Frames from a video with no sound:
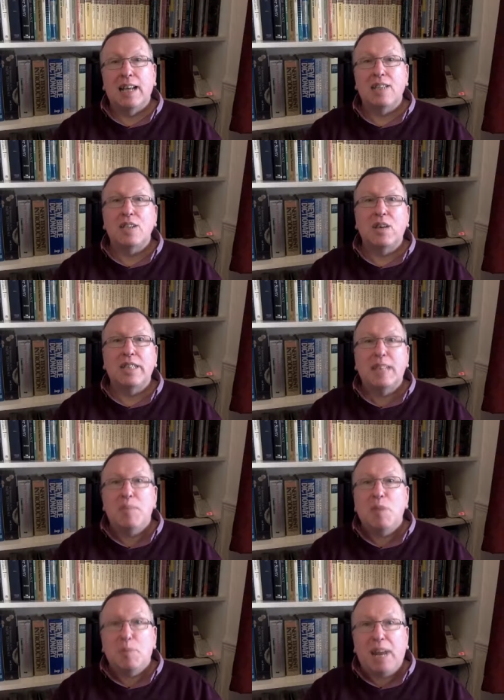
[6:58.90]
And so a
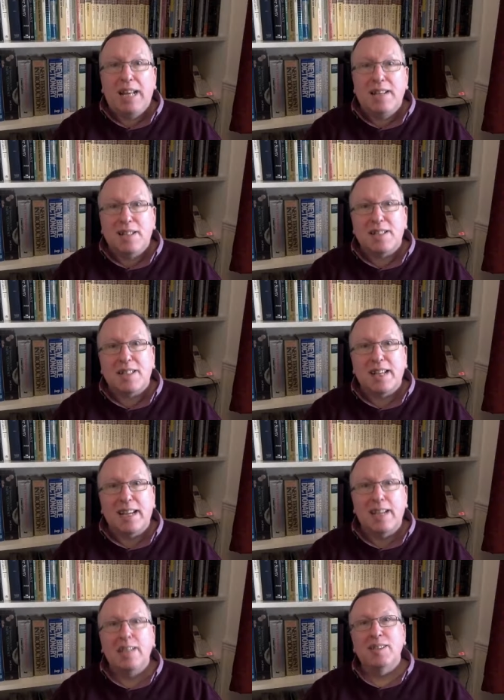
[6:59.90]
deep dependency